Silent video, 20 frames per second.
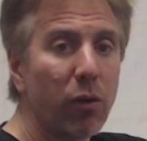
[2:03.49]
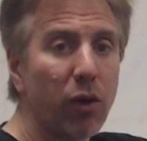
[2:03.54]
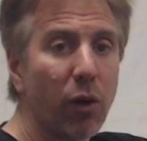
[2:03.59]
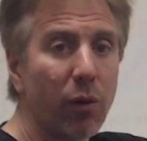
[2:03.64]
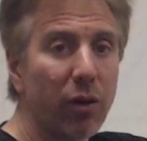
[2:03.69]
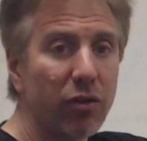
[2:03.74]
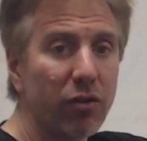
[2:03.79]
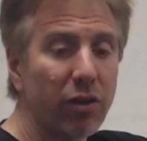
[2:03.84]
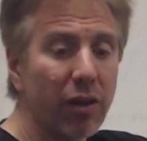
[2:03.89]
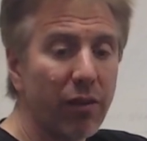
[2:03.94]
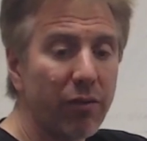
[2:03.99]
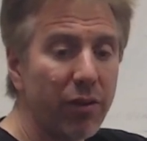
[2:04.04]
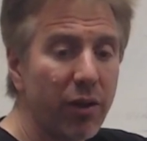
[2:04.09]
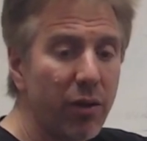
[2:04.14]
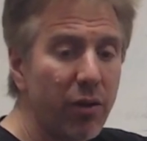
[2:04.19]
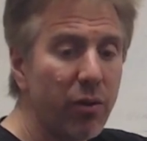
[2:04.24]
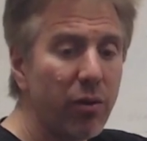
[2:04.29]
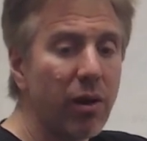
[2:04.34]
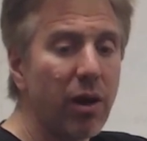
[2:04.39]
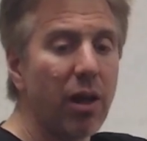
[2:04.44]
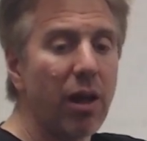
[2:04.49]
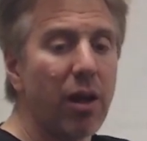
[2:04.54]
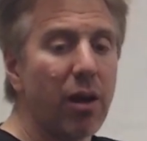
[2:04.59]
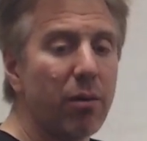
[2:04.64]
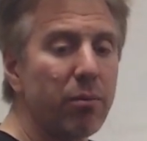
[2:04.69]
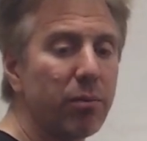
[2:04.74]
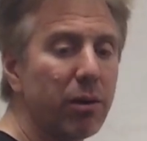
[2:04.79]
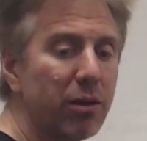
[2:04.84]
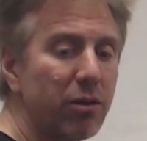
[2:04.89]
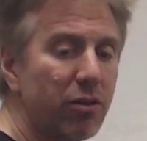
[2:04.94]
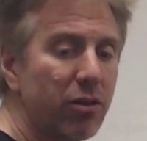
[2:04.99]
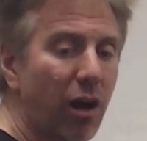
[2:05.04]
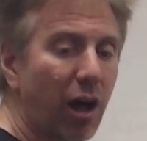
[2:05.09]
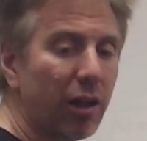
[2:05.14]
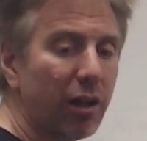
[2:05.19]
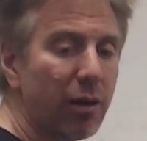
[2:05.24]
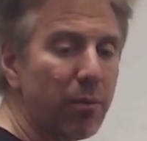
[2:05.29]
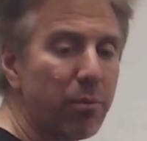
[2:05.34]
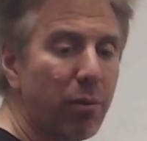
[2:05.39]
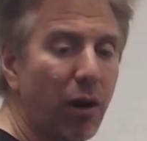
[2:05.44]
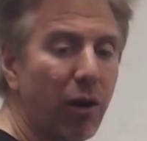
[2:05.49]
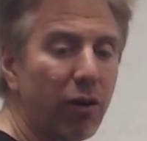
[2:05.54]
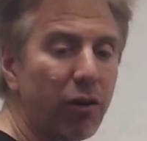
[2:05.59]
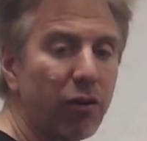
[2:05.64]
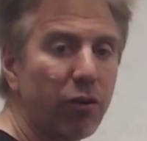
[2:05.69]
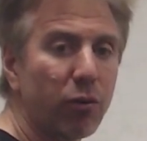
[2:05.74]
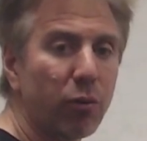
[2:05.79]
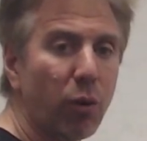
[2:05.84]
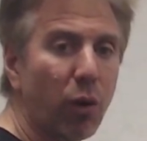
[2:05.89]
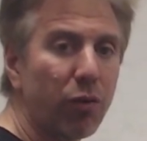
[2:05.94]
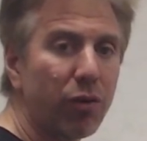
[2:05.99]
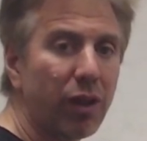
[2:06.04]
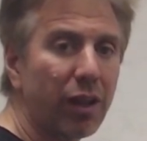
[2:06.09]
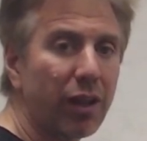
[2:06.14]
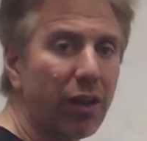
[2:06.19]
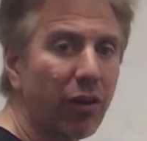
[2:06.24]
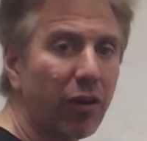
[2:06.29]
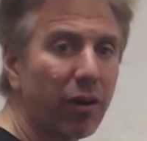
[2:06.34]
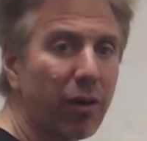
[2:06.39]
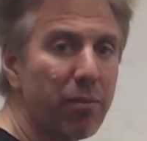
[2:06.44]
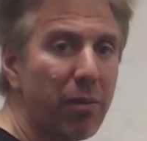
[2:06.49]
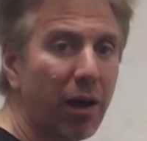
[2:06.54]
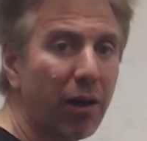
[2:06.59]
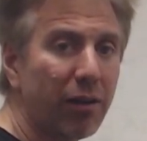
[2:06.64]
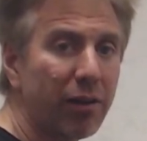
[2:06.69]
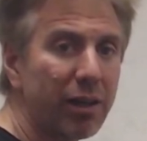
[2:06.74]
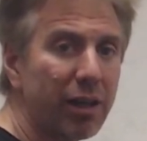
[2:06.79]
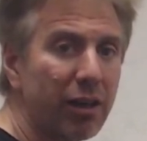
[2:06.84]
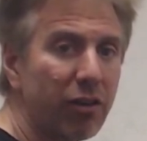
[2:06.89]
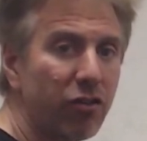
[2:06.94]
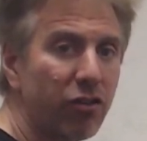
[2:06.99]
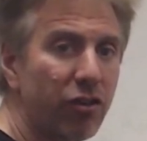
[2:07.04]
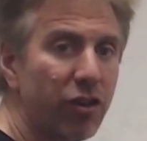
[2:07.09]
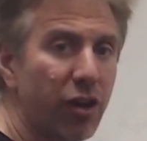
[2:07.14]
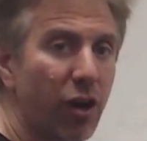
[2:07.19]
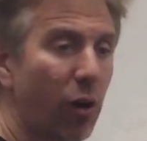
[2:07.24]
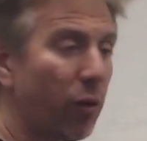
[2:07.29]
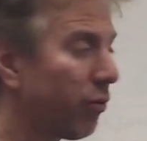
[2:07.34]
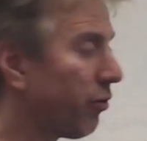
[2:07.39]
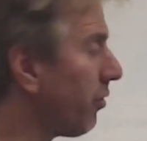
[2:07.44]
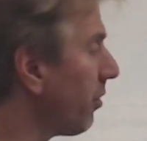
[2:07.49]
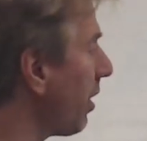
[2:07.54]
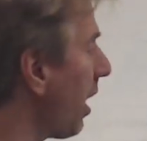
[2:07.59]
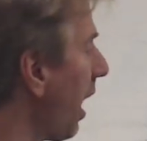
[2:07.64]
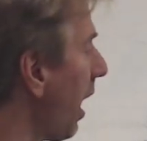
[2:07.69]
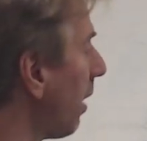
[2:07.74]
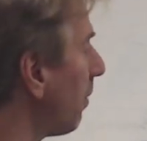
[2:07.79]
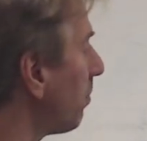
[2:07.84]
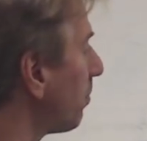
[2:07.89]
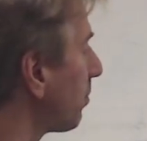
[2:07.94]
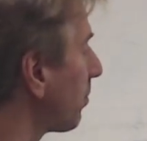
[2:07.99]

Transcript: Always Love You, but Dolly Parton wrote the lyric and melody and she owns that.